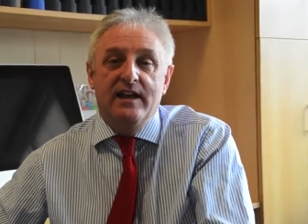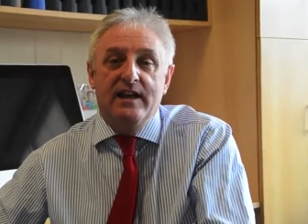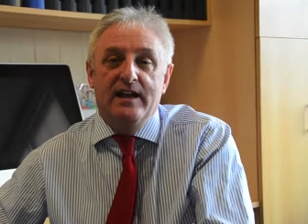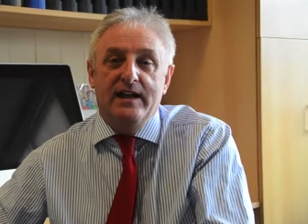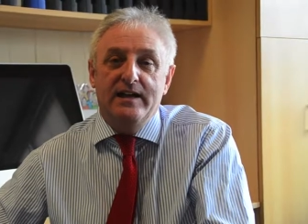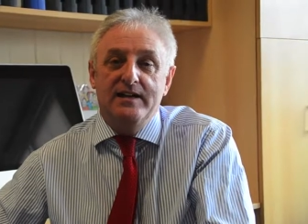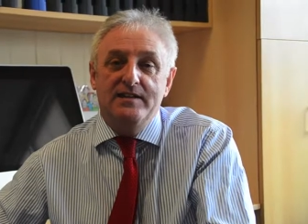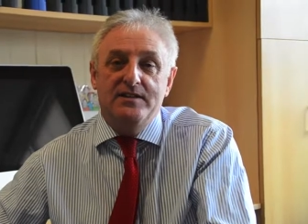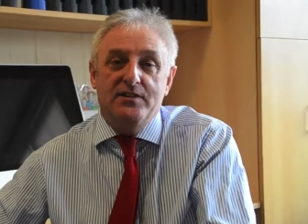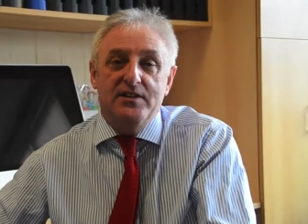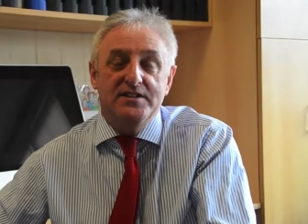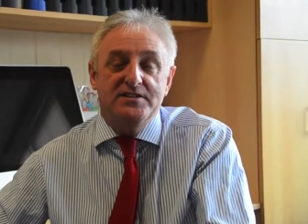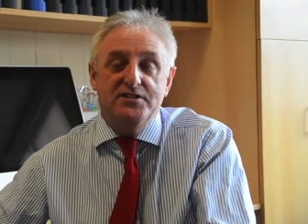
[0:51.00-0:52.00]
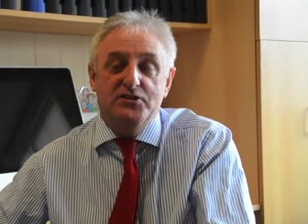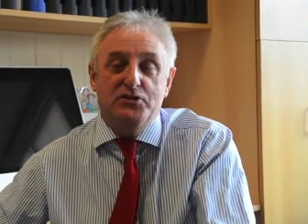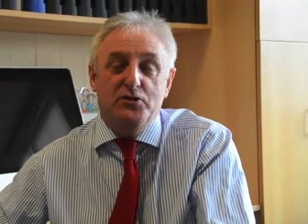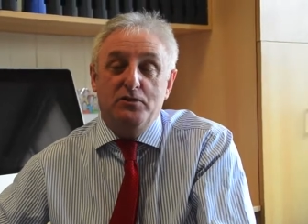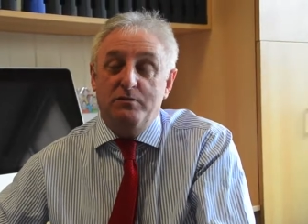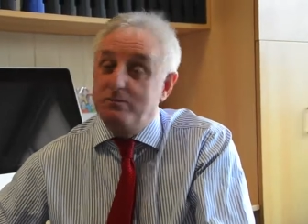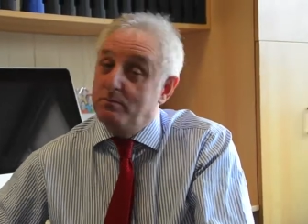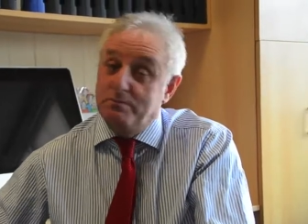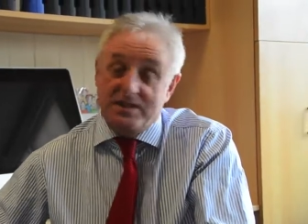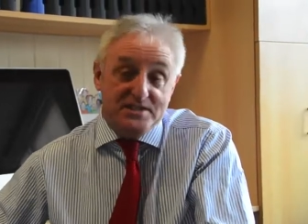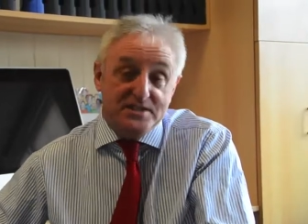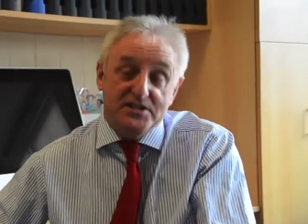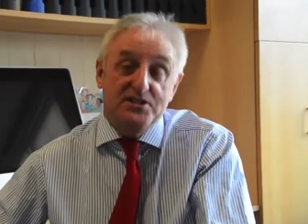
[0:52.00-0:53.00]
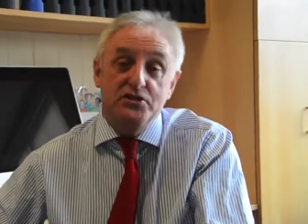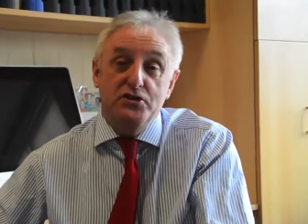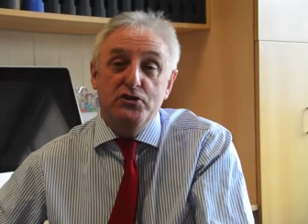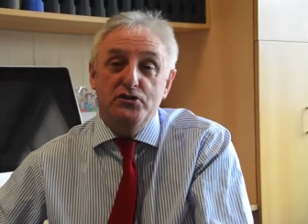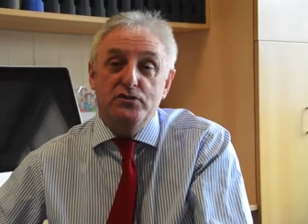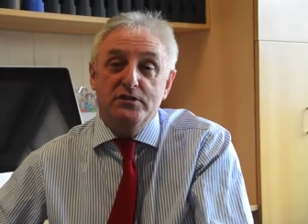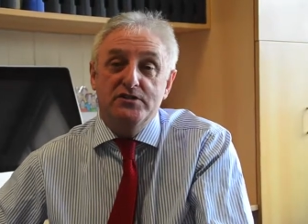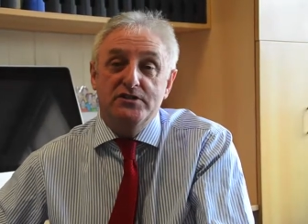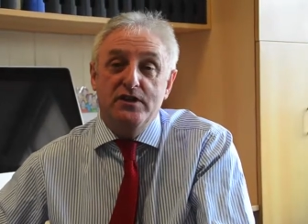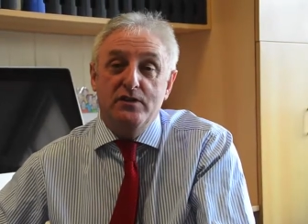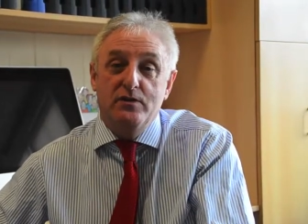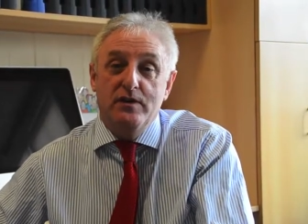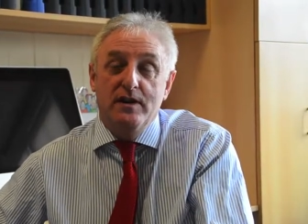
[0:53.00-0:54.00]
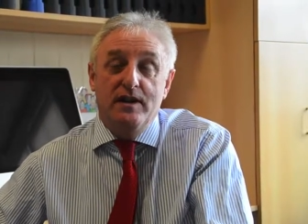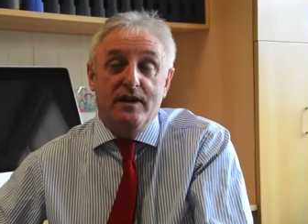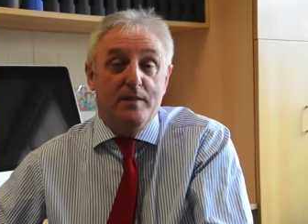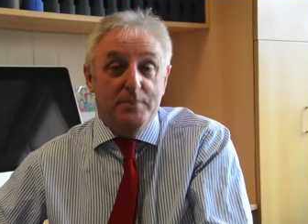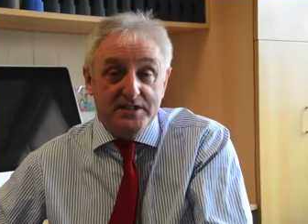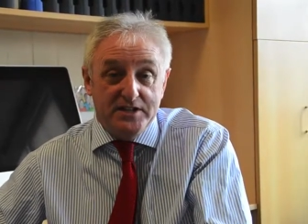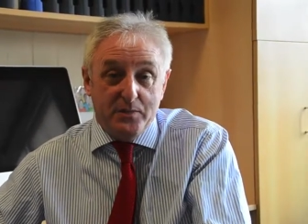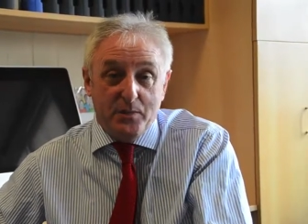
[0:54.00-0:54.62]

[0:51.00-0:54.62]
And the rest of the school, business as usual. So a busy